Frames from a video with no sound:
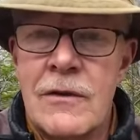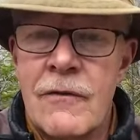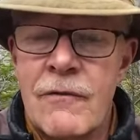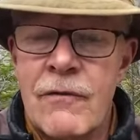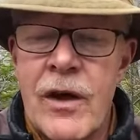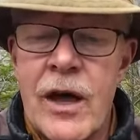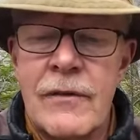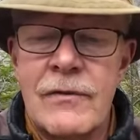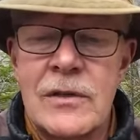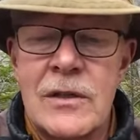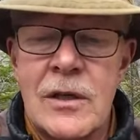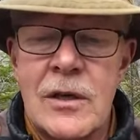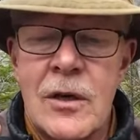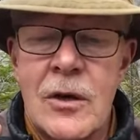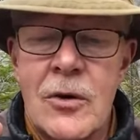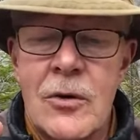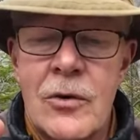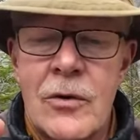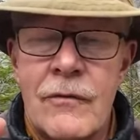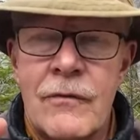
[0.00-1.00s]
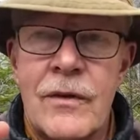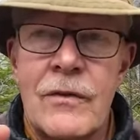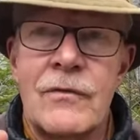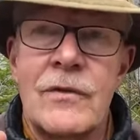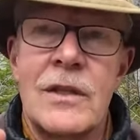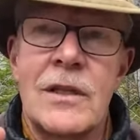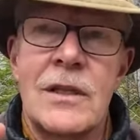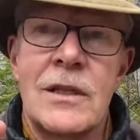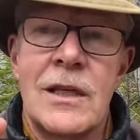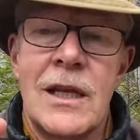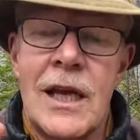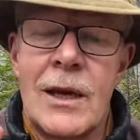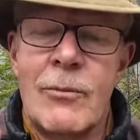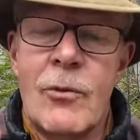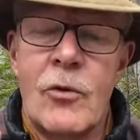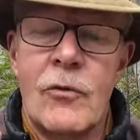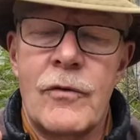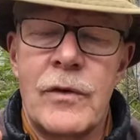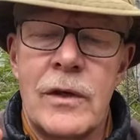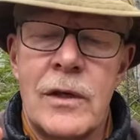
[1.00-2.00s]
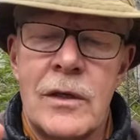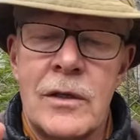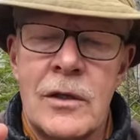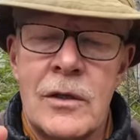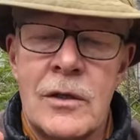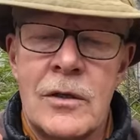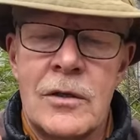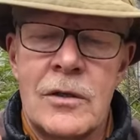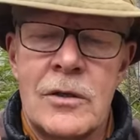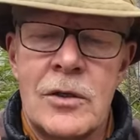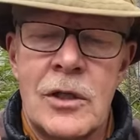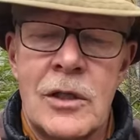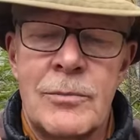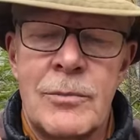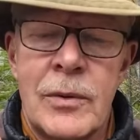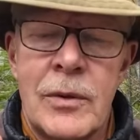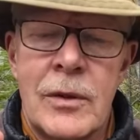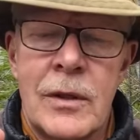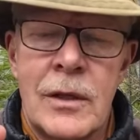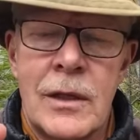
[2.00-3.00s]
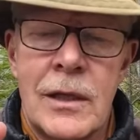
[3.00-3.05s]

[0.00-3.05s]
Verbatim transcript: 5 cr 15 MOV, cheap,